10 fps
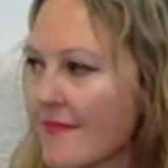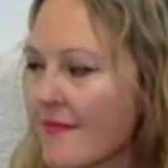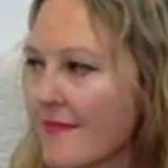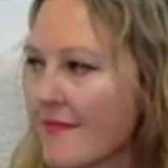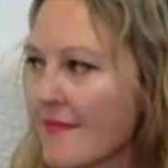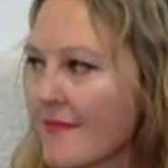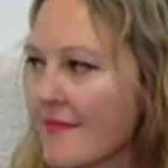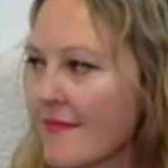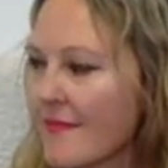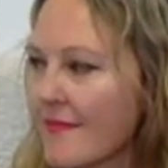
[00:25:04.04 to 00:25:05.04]

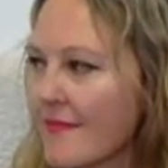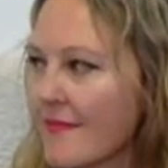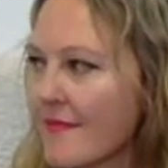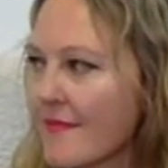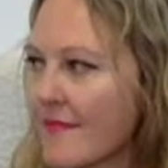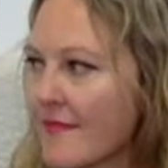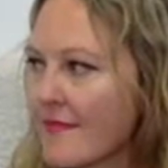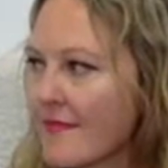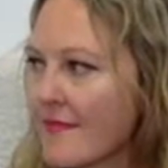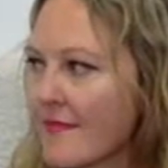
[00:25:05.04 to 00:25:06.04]

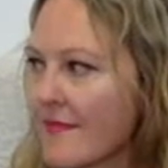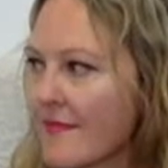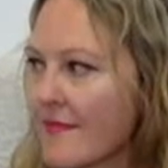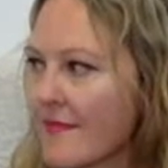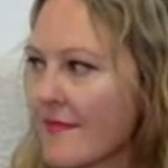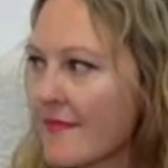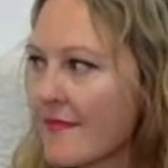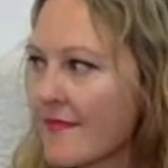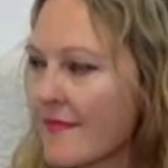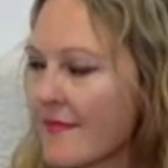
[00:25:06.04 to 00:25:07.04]

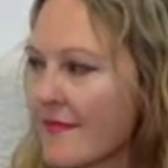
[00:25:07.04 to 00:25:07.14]
[no speech]